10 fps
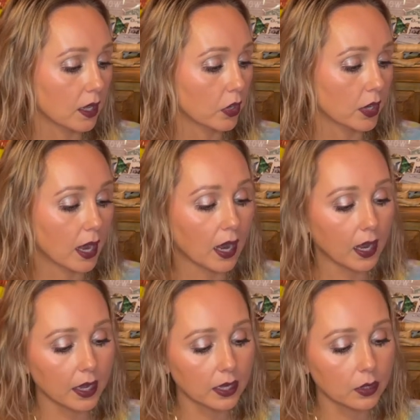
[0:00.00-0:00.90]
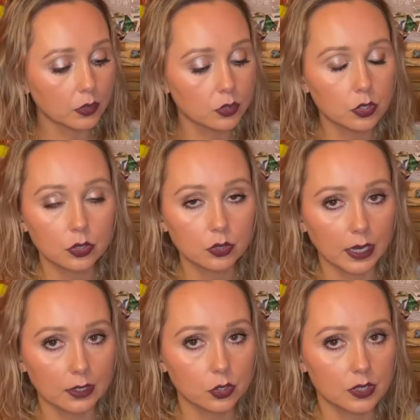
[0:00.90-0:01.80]
Look, I do
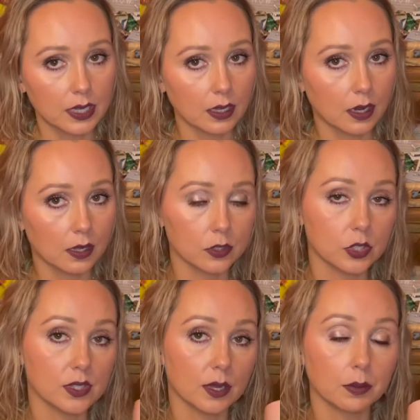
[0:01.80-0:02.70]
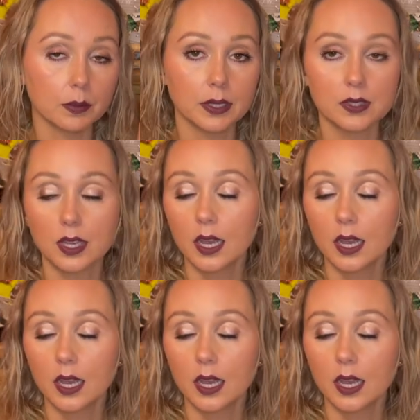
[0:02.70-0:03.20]
actually take collagen supplements.